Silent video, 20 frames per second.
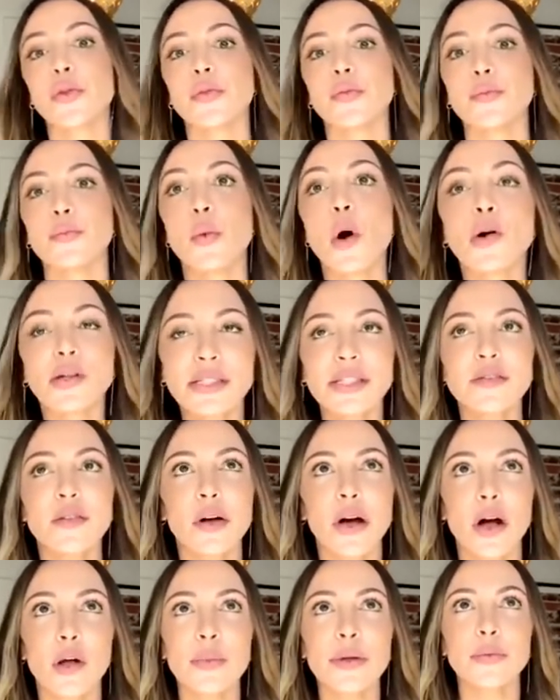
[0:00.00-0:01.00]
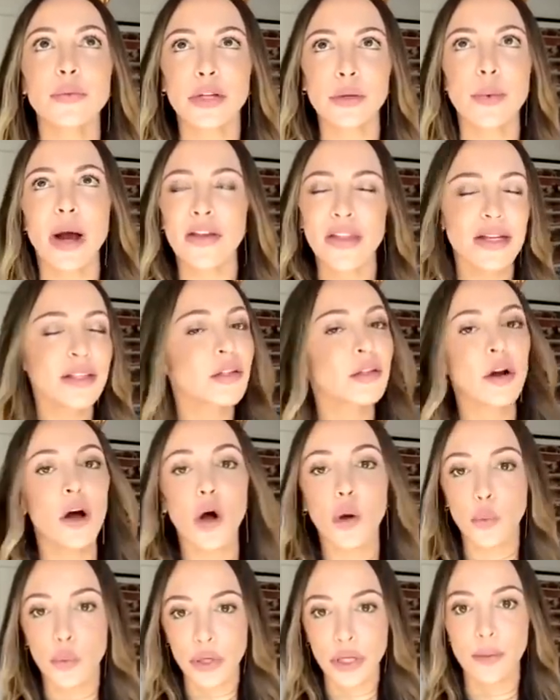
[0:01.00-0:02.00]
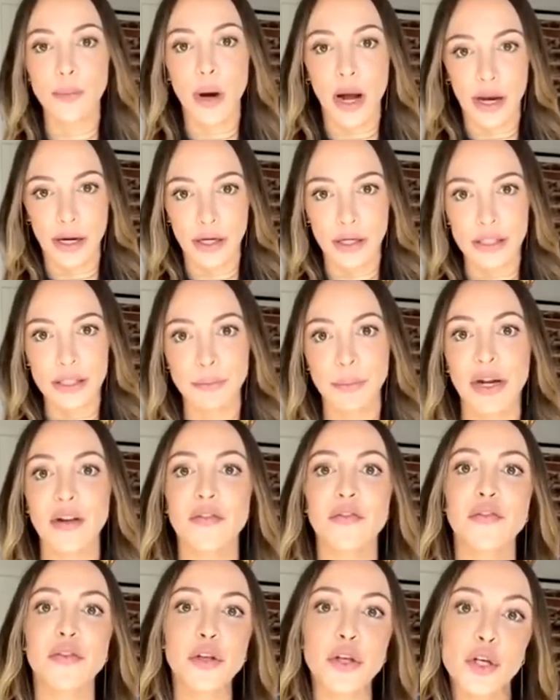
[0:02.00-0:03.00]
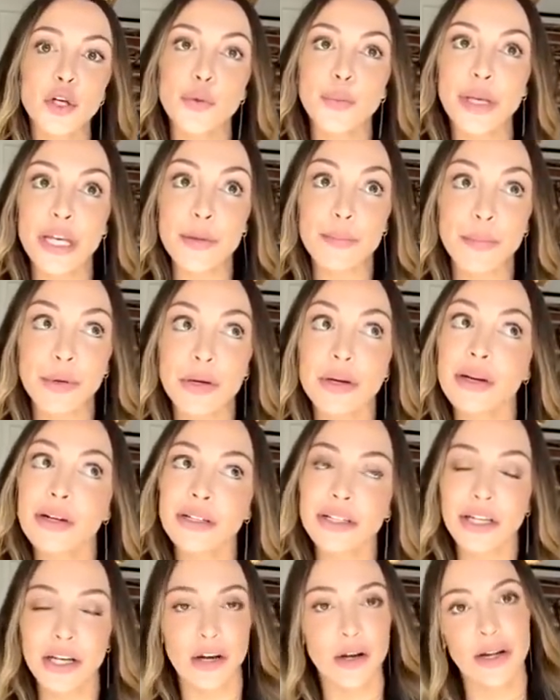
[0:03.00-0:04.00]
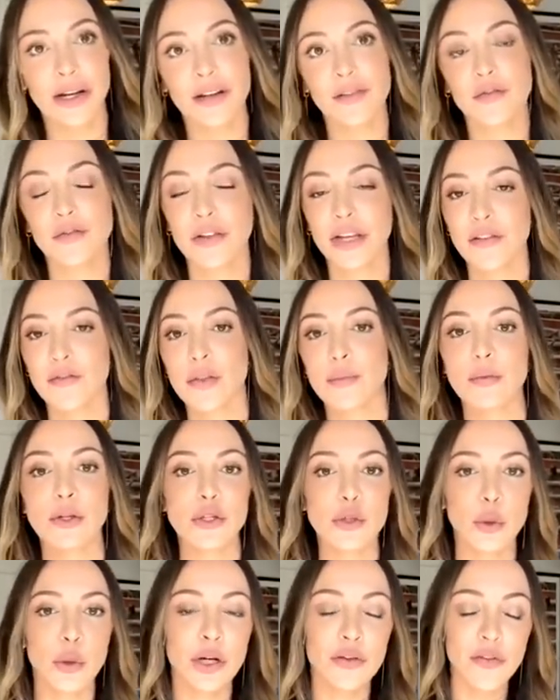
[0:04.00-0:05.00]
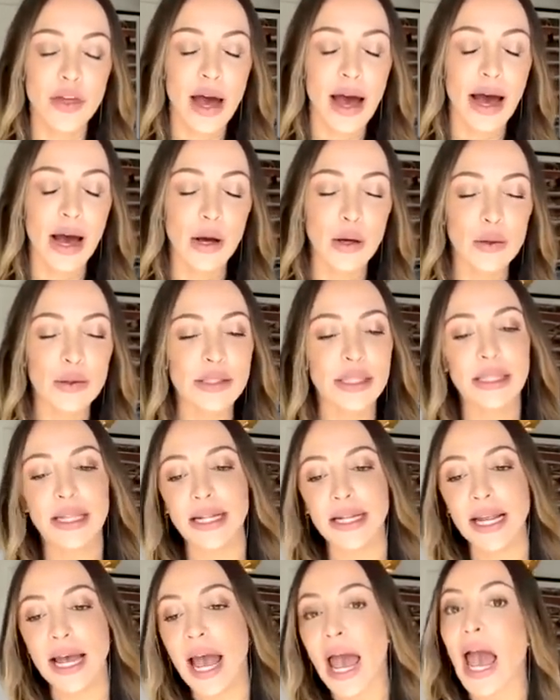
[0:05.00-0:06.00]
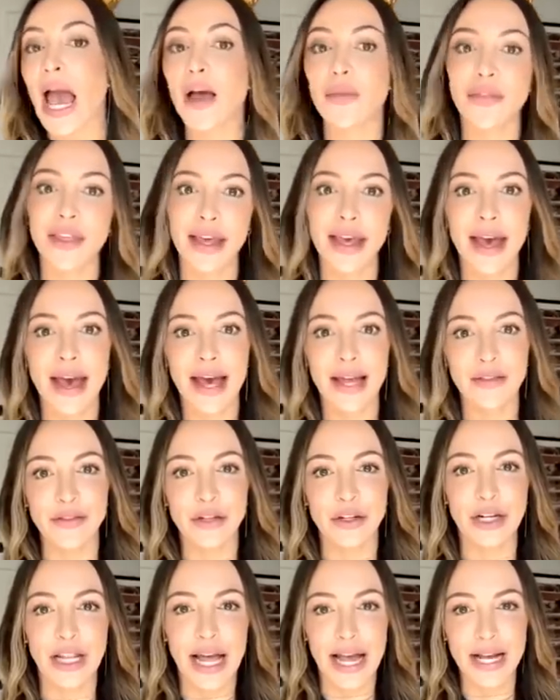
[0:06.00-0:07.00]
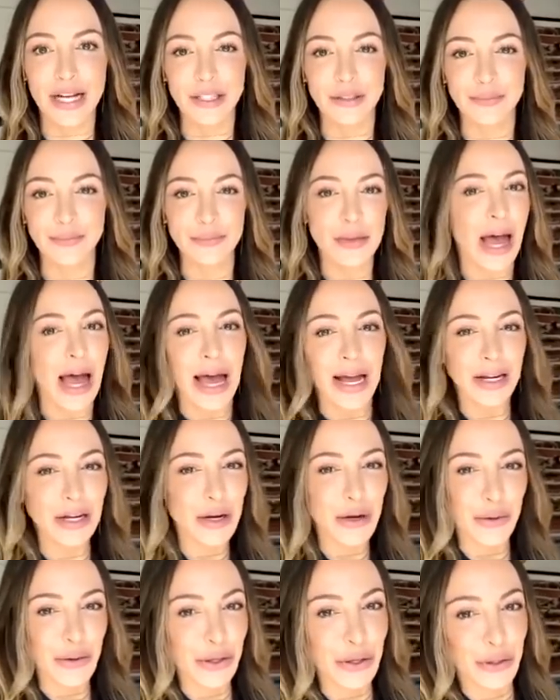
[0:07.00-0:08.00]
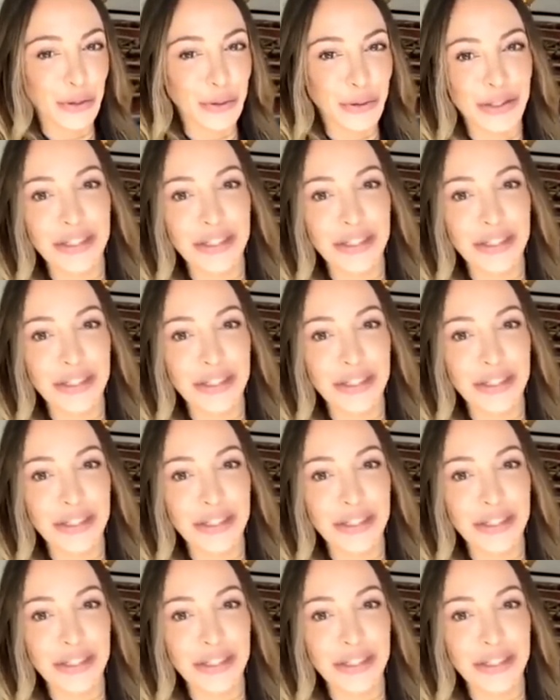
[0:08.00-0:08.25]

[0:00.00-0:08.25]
Most have all been real. I think they're all real buyers, but a few people kind of give them the tour of the house. And then at the end, they're like, I know you.